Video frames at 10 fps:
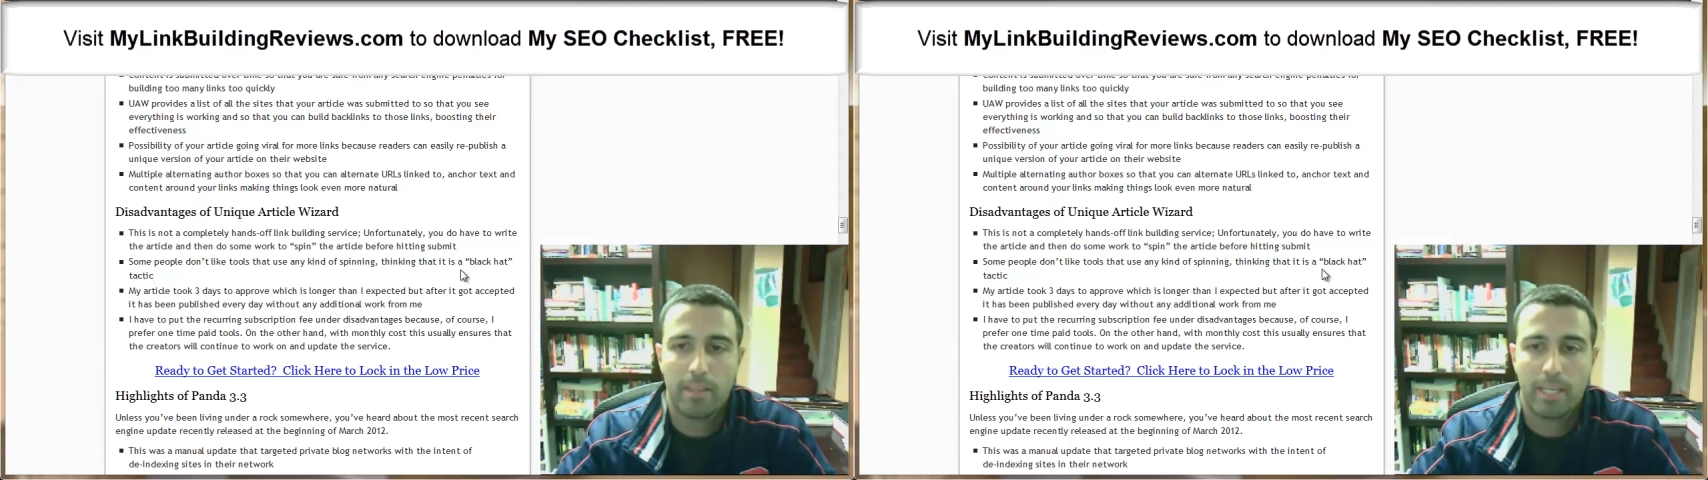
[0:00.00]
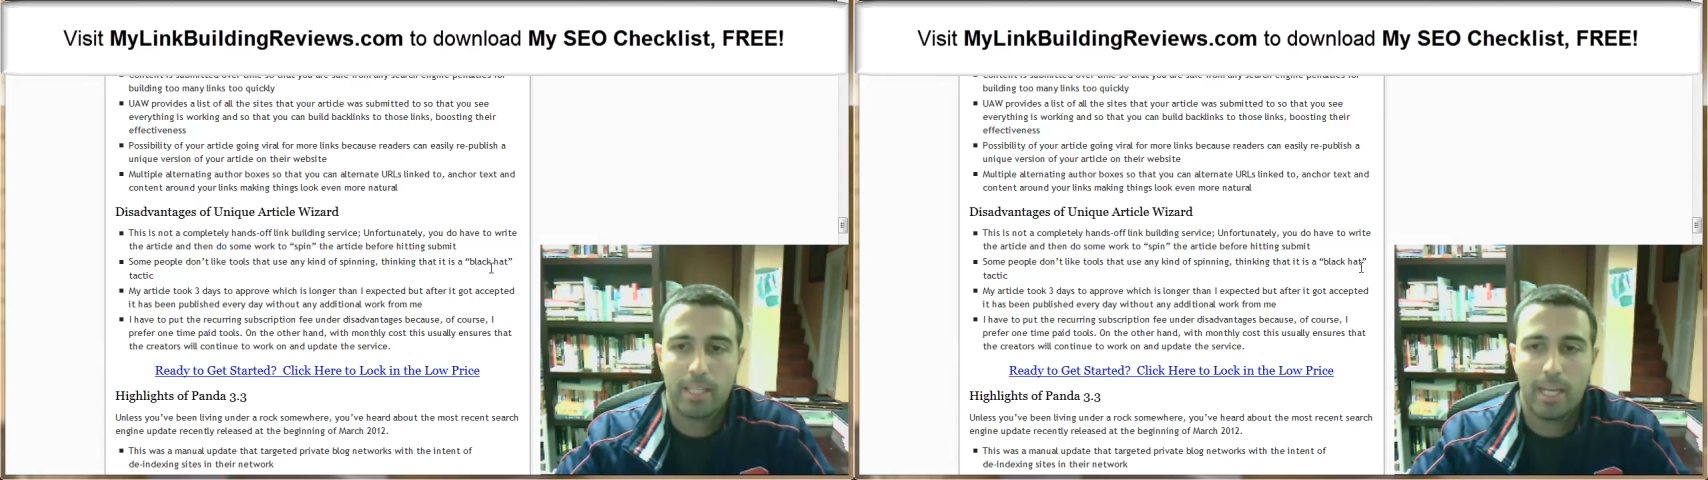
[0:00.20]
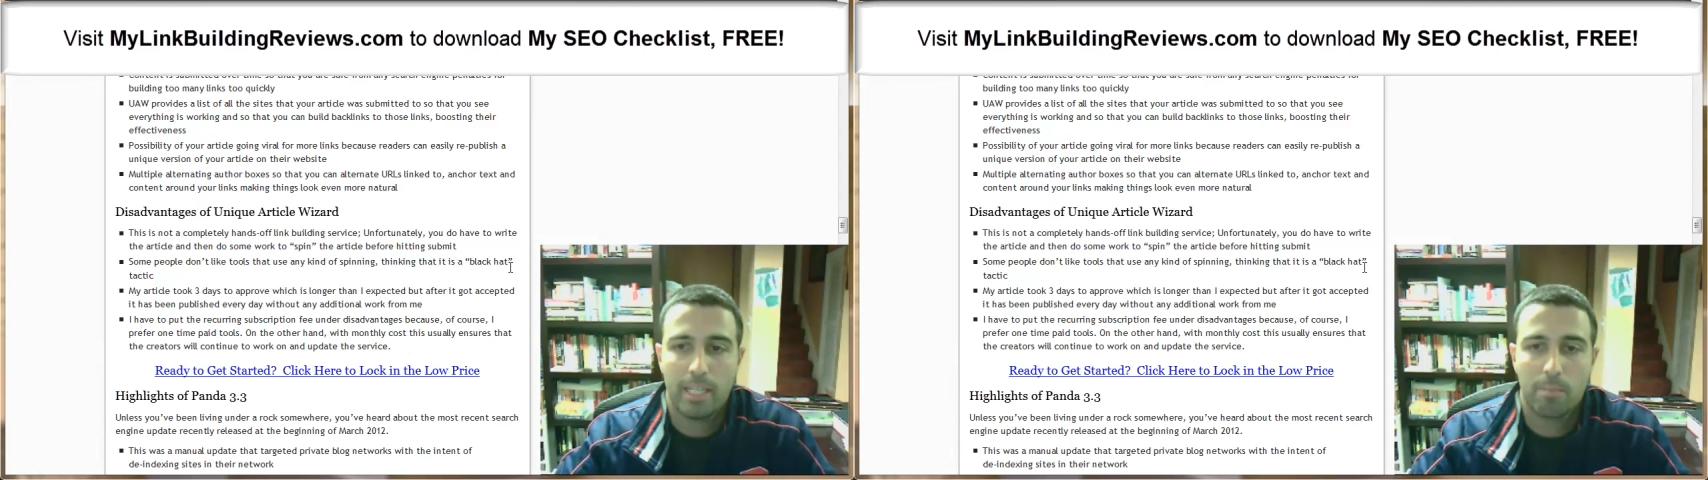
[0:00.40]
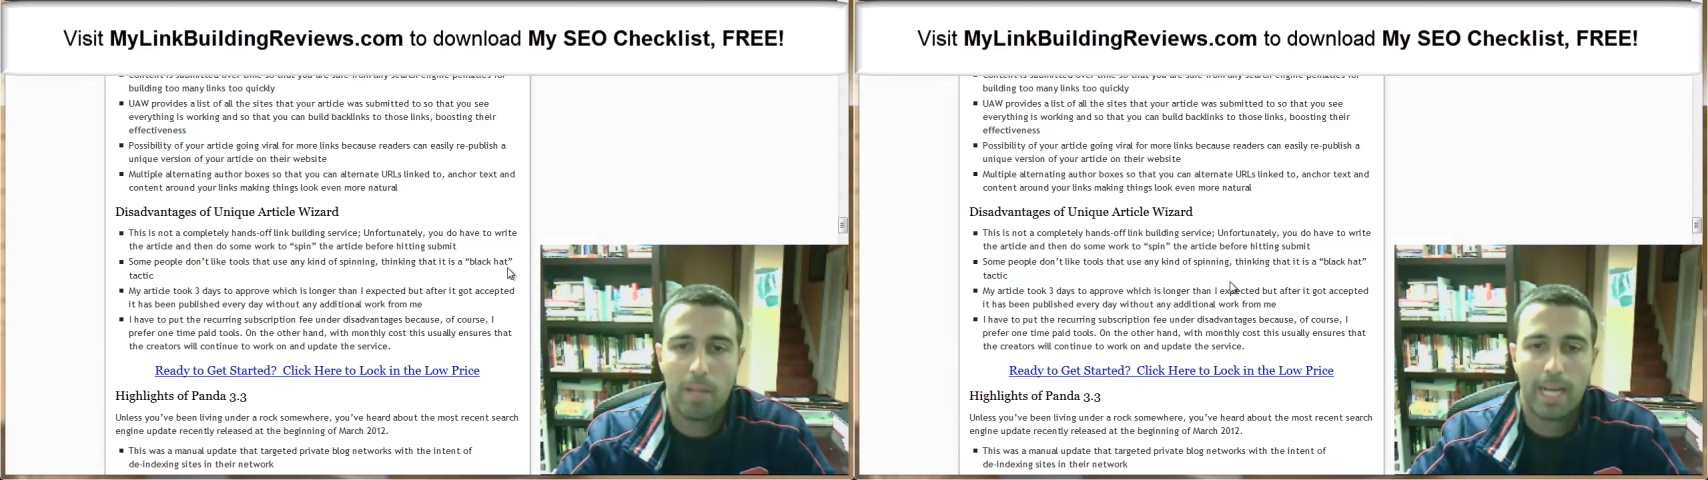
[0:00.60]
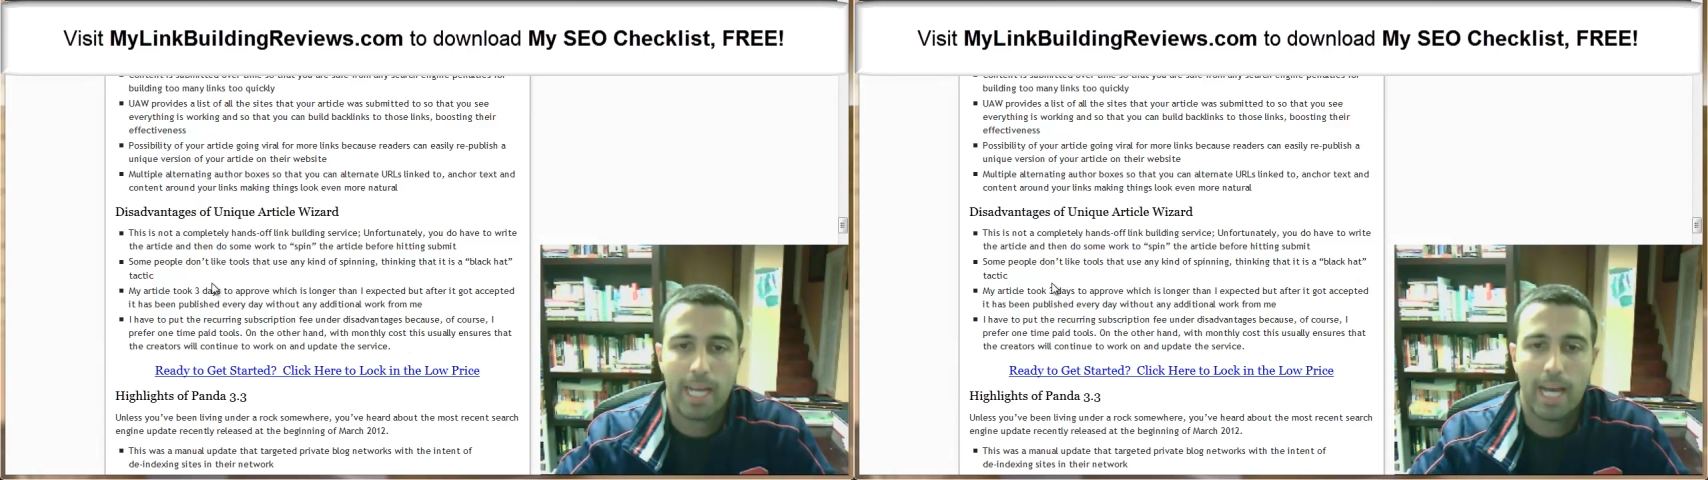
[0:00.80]
think that is a
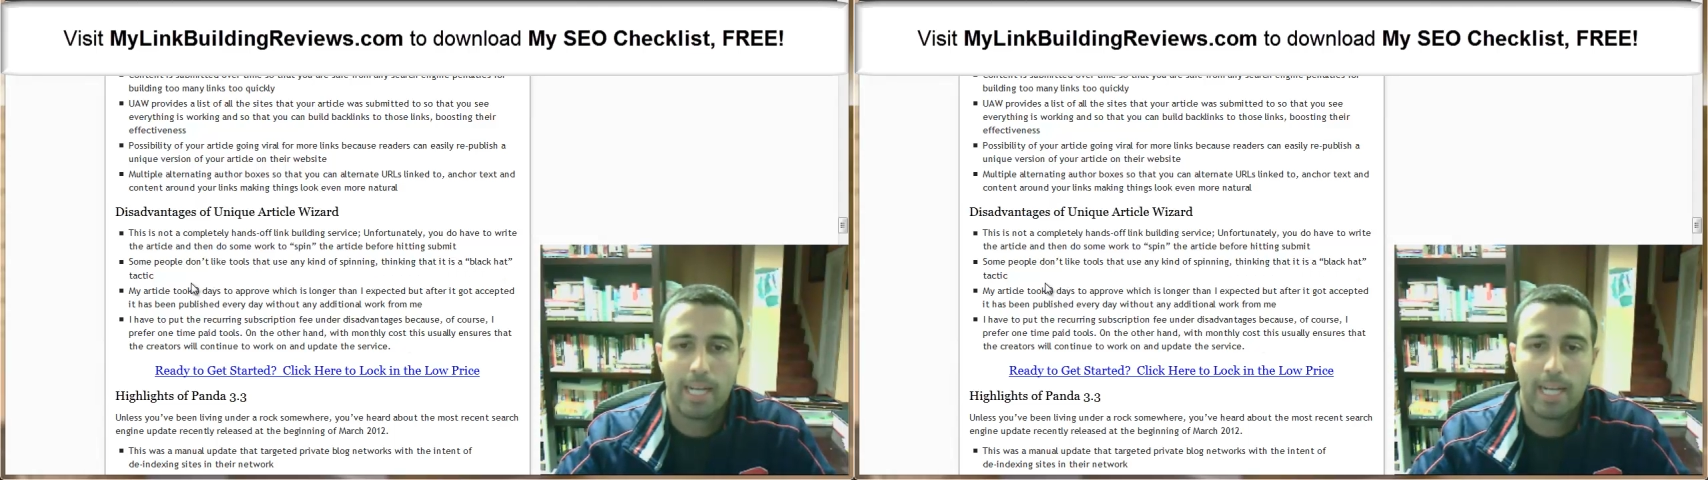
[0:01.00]
black